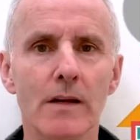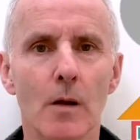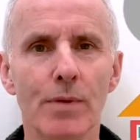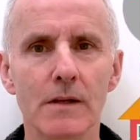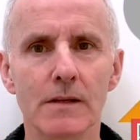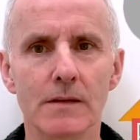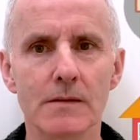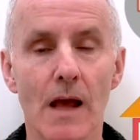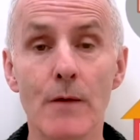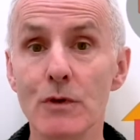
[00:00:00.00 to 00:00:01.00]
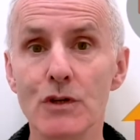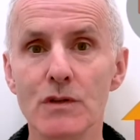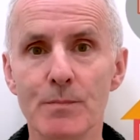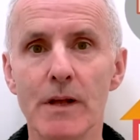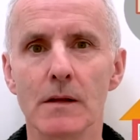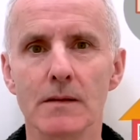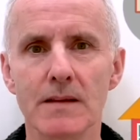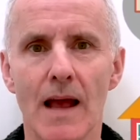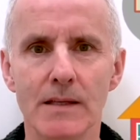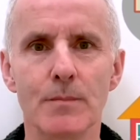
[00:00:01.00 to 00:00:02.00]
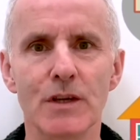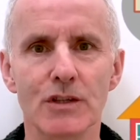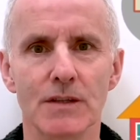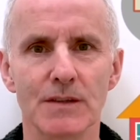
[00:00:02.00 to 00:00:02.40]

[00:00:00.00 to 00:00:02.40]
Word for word: our buildings and reduce bills and emissions.